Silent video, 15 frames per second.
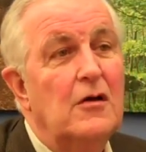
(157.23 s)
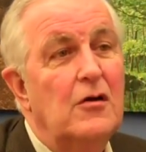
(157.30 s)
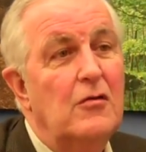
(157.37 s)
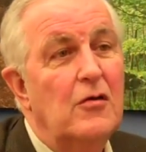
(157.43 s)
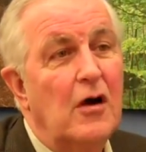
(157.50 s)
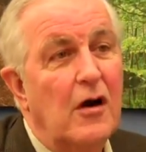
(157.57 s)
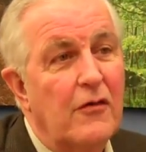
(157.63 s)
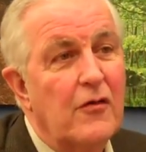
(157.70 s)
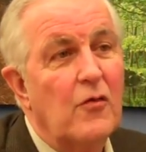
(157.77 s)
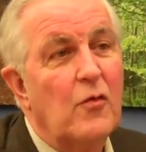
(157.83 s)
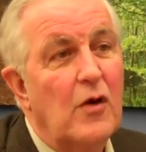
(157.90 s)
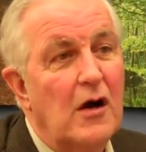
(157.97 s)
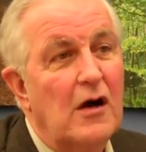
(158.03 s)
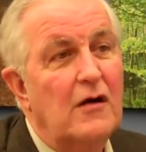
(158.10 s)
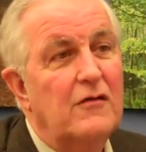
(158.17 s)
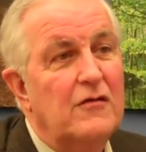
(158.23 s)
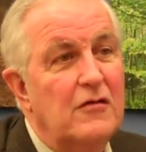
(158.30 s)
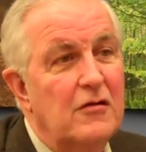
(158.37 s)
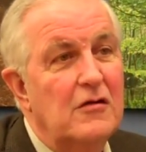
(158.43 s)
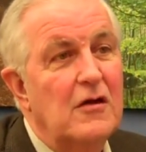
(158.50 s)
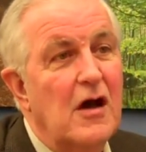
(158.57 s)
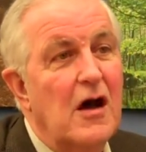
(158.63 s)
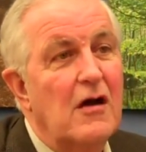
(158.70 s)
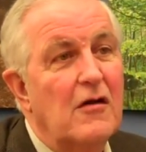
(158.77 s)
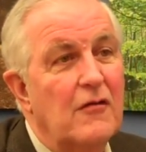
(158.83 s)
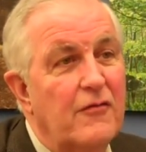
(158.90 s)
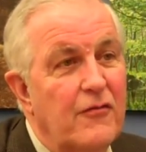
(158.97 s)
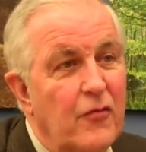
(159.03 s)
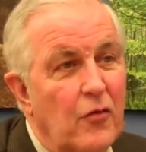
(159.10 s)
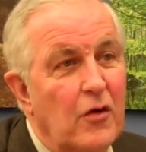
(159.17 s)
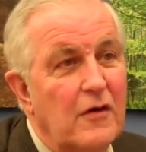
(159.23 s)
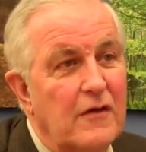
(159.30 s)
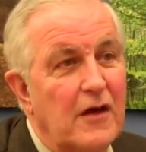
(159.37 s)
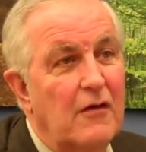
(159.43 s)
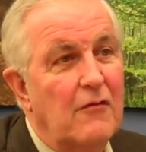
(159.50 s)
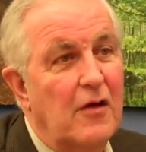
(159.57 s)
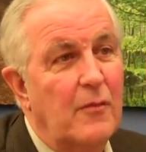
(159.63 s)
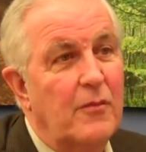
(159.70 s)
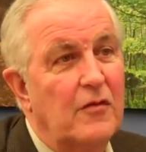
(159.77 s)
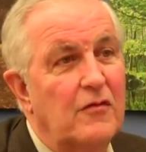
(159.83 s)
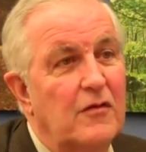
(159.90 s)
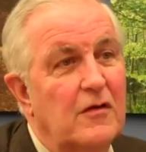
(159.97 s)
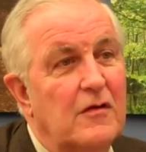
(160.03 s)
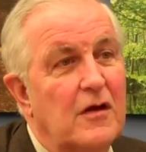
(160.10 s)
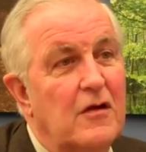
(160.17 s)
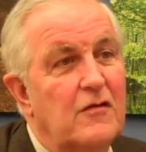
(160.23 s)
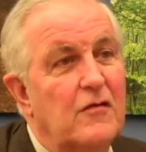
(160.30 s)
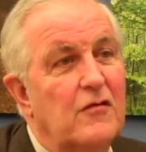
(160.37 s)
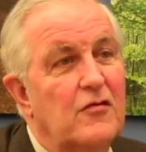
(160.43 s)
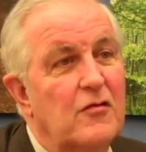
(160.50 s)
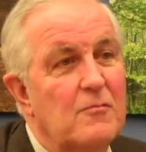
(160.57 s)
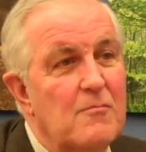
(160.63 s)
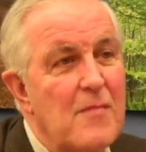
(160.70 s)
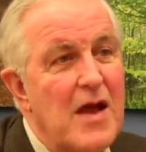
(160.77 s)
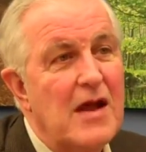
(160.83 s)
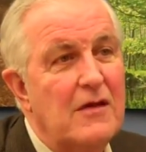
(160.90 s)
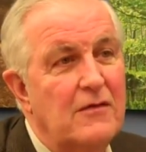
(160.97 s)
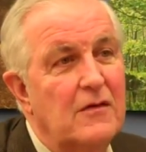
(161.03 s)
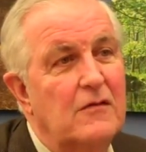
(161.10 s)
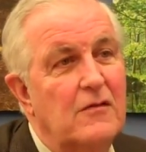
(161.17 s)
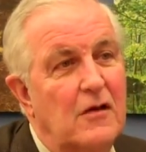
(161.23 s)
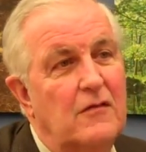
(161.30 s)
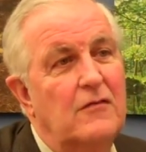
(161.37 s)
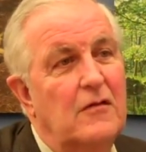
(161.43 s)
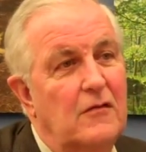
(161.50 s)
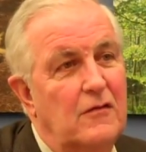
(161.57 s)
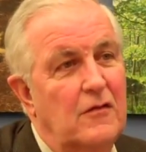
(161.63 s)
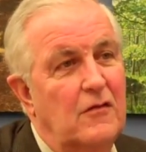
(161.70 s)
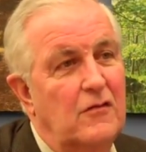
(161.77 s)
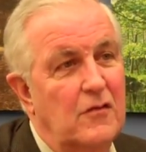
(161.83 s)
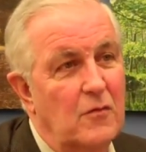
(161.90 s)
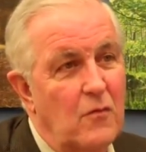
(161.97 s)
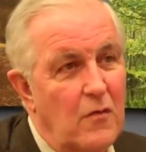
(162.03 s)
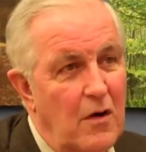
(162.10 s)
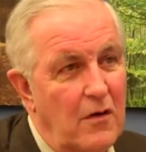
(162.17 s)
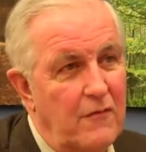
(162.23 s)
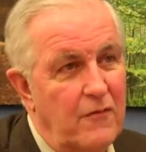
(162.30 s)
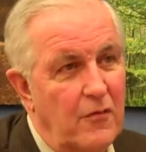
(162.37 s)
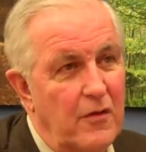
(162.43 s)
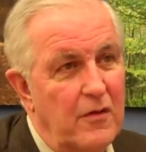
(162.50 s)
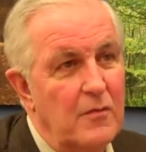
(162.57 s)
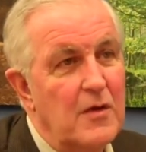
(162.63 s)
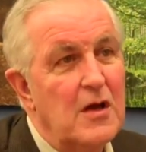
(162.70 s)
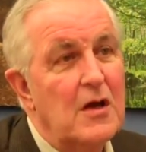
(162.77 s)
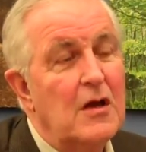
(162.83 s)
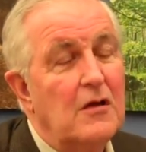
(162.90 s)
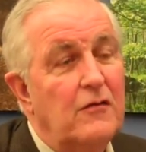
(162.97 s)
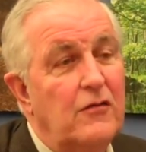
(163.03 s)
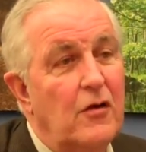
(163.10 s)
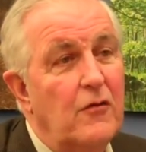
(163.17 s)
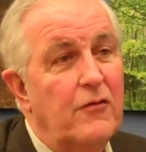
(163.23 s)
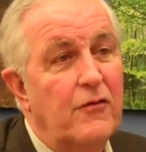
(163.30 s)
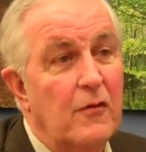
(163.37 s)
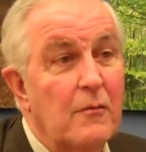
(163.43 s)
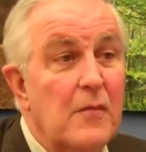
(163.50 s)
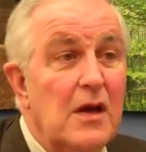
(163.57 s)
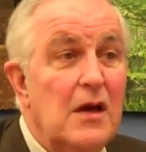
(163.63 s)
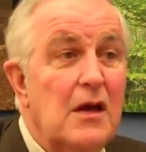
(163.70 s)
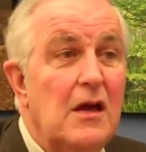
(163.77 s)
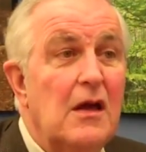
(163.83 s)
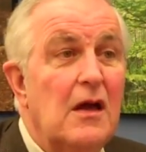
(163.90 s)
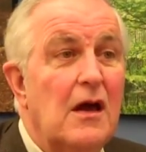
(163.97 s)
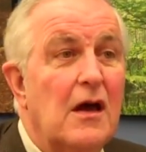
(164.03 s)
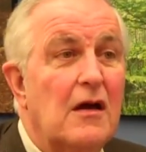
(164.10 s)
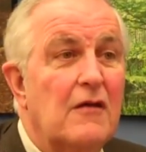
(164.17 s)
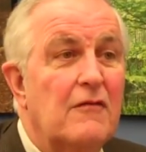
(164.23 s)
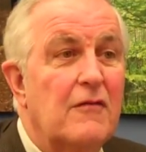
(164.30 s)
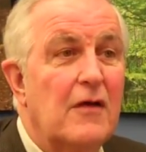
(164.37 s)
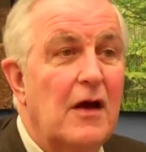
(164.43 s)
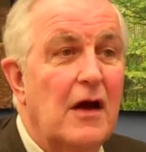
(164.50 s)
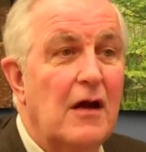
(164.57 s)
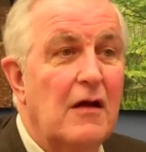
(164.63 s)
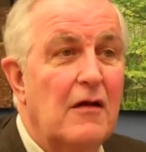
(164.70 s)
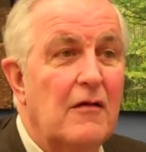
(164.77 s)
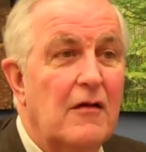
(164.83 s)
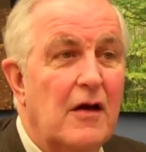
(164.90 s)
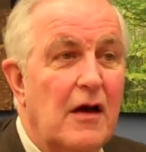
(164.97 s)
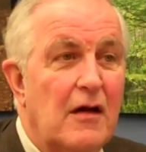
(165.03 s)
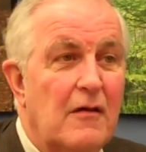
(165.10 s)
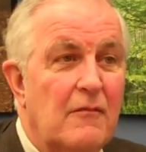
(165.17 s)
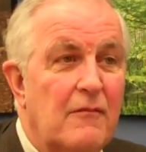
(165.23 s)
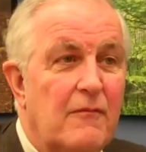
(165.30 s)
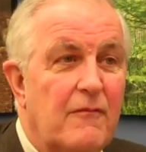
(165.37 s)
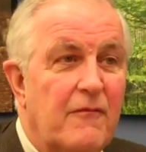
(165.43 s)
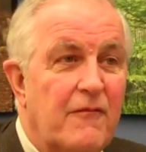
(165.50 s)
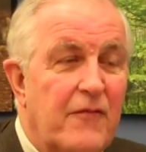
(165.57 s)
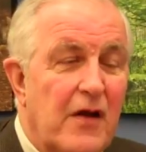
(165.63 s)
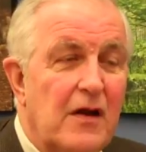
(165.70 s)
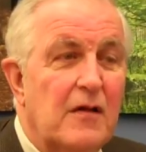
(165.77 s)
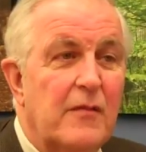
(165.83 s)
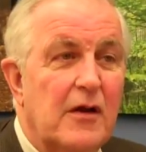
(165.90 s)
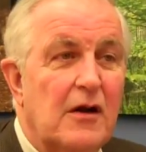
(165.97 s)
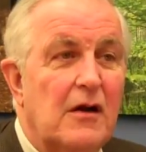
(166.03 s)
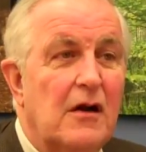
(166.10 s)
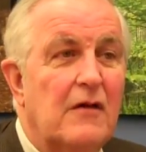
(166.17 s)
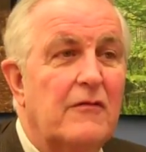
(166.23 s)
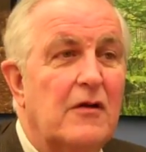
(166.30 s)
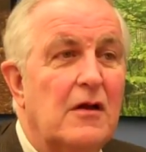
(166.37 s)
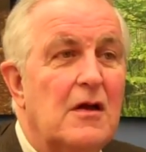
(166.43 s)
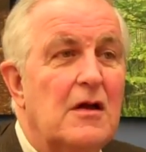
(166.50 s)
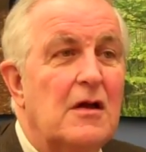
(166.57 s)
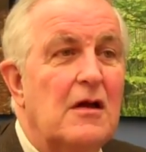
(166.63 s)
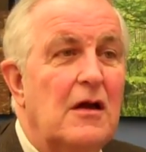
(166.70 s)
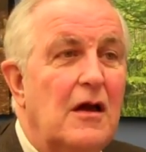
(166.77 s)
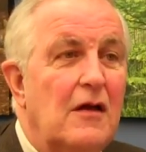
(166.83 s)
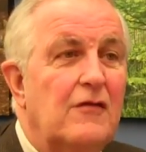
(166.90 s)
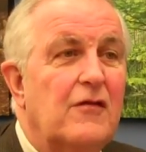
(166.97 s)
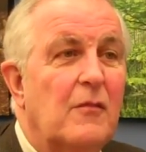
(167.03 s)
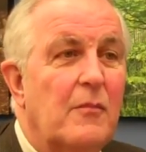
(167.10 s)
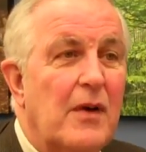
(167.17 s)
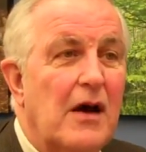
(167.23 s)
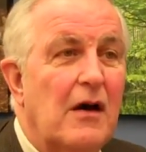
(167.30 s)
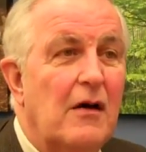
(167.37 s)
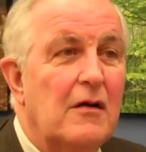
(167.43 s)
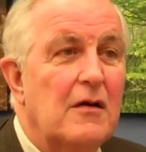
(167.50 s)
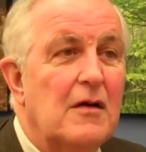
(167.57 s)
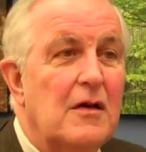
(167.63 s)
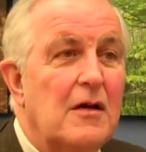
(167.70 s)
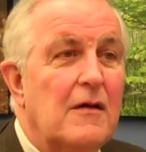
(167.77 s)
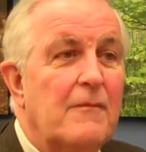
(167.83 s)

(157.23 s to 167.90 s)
who otherwise could not afford that representation to make the justice system work for them. So for me, at a fundamental level, it's about